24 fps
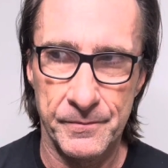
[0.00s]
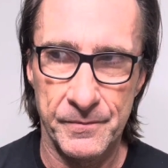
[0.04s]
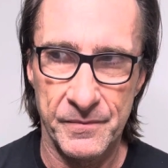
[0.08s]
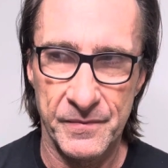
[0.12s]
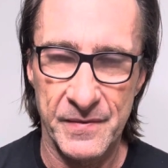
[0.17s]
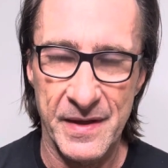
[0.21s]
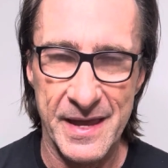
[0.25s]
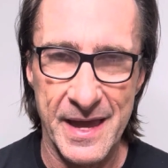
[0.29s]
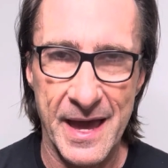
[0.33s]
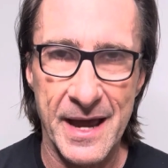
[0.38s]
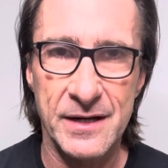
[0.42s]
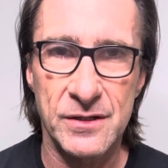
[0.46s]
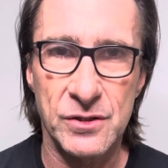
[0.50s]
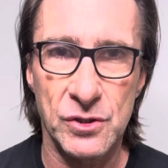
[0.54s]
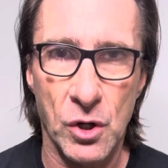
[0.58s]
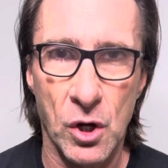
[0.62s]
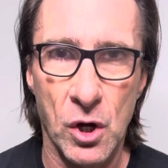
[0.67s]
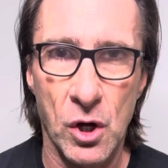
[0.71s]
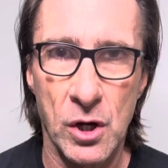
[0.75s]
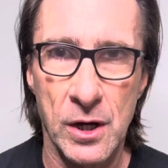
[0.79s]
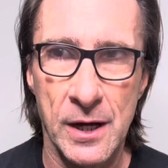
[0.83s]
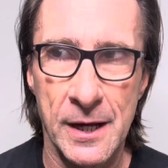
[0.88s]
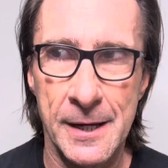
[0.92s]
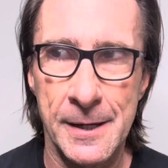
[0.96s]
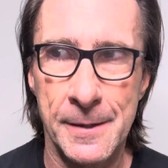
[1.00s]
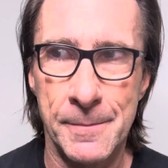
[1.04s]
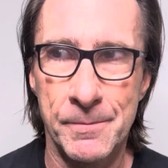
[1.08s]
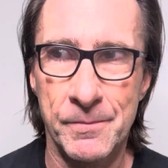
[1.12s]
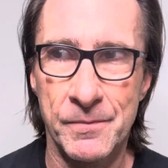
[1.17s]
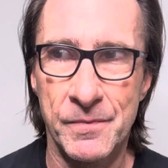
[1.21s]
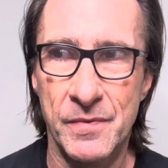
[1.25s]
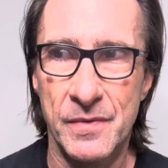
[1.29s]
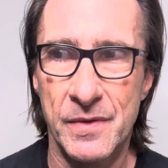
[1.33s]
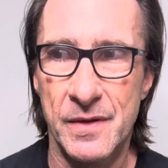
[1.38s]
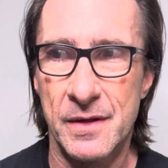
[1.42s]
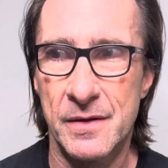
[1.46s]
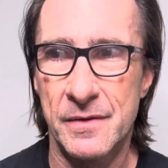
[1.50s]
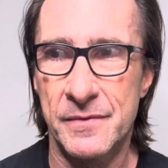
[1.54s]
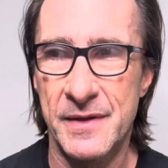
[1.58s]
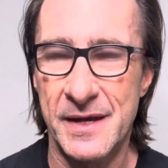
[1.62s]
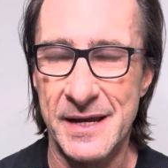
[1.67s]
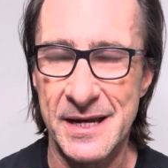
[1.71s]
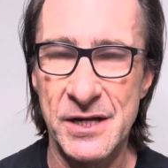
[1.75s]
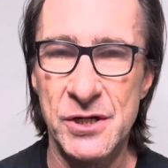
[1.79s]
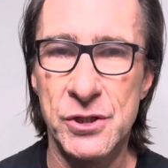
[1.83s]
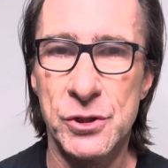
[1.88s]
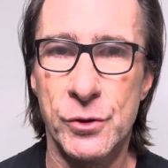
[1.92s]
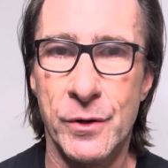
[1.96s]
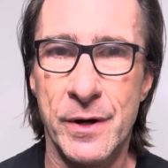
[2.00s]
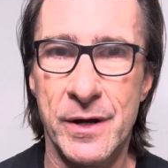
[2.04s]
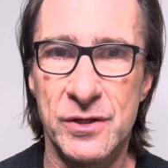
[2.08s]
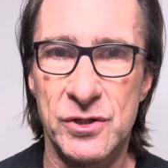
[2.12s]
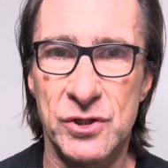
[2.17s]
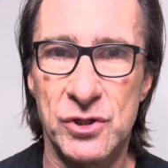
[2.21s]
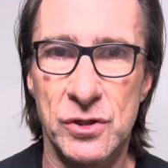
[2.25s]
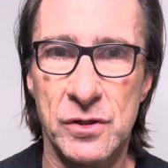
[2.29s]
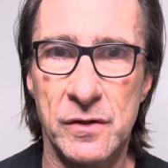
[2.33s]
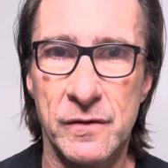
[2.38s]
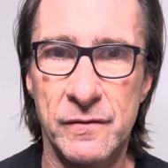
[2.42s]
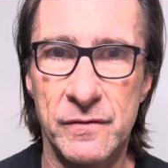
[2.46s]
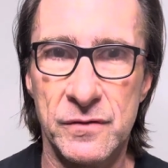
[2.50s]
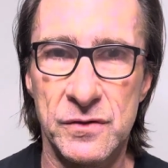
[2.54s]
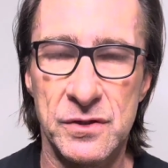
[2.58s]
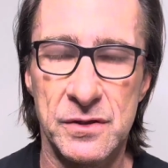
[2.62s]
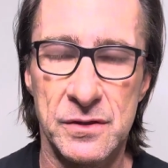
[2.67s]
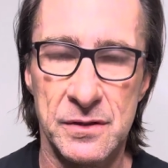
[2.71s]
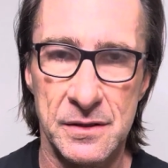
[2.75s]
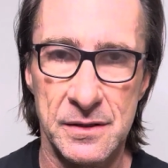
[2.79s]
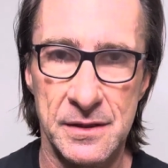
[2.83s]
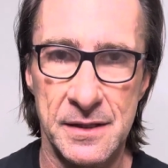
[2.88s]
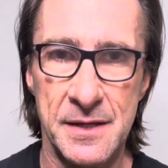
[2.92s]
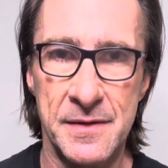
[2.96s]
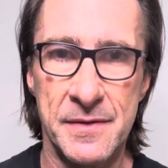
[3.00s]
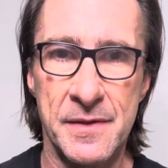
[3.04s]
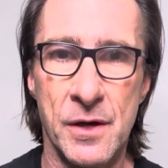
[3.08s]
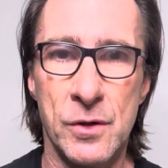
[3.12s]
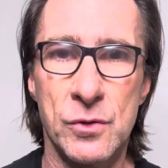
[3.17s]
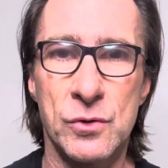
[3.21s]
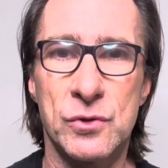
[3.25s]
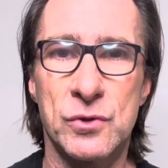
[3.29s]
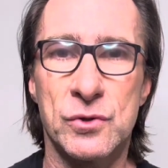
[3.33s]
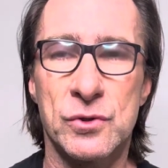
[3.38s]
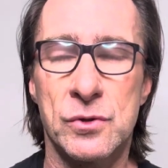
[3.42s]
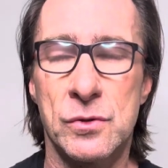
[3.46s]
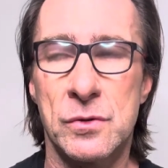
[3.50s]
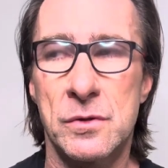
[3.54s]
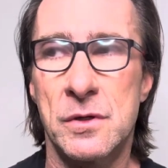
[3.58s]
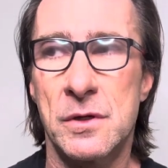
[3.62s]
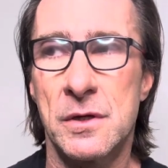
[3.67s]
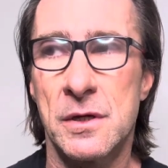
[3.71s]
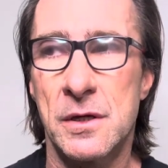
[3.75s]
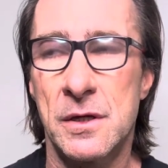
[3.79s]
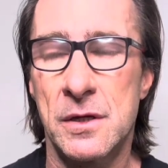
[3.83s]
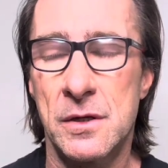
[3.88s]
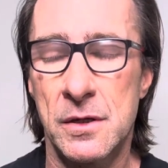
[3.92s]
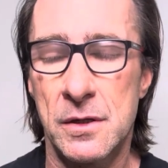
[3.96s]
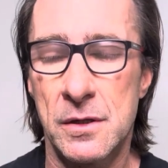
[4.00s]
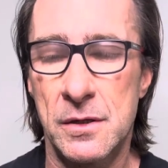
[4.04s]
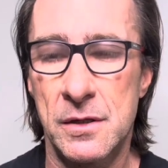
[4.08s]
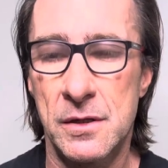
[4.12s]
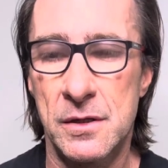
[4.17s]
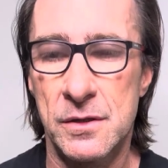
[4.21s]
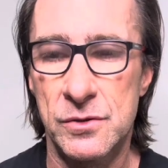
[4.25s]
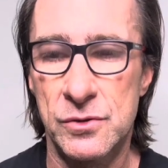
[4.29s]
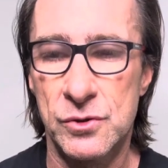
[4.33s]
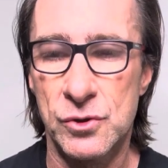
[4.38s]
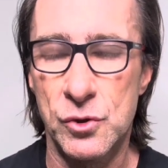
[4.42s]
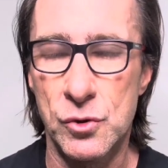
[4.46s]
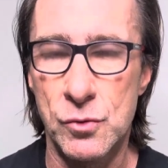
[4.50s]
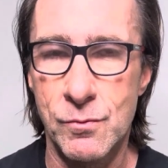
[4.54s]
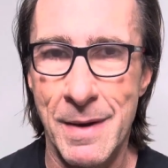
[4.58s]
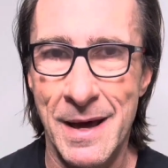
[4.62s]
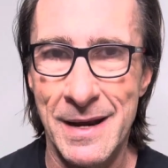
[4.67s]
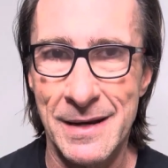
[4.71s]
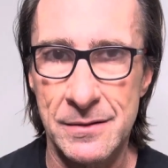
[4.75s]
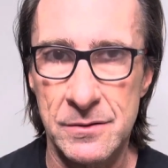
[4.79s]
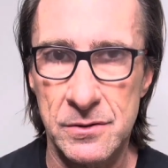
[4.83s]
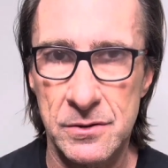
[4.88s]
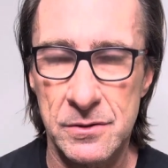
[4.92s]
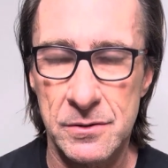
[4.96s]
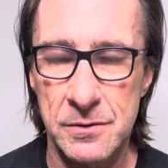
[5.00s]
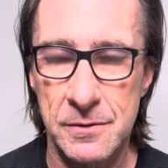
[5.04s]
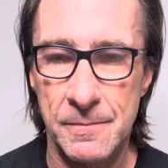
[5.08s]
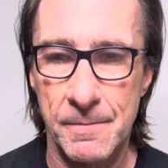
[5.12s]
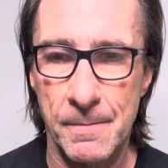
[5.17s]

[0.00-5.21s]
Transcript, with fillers: they act, um, they injure ourselves in those two manners.